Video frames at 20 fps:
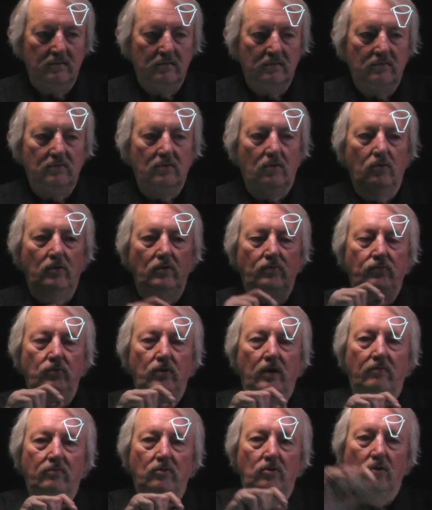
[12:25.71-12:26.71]
So if you
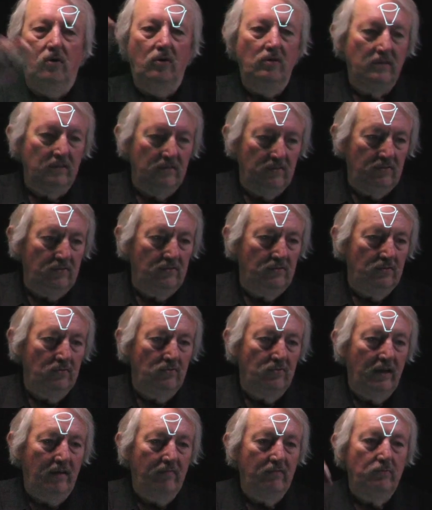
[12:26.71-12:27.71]
have a long distance to
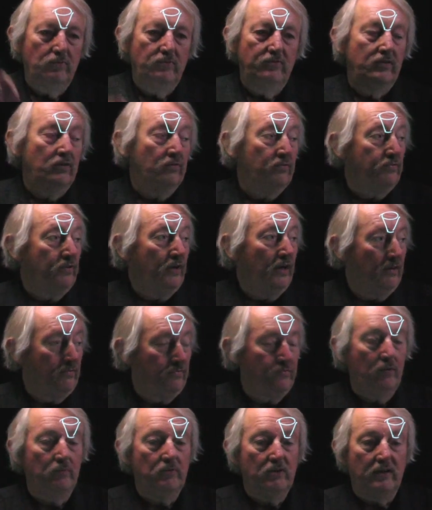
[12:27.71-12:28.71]
travel, if you're far
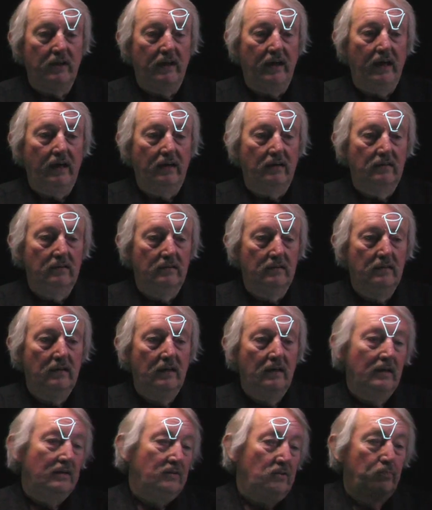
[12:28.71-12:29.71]
from the diagonal,
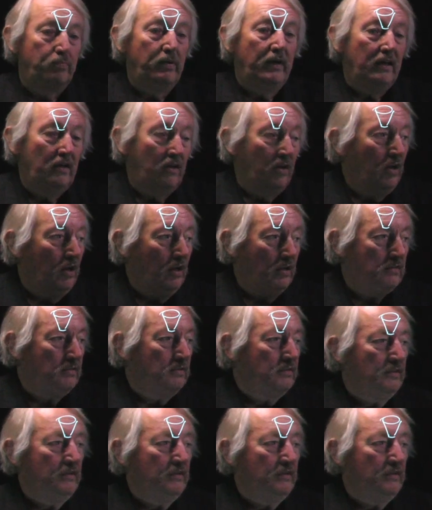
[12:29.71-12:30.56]
you pay a lot.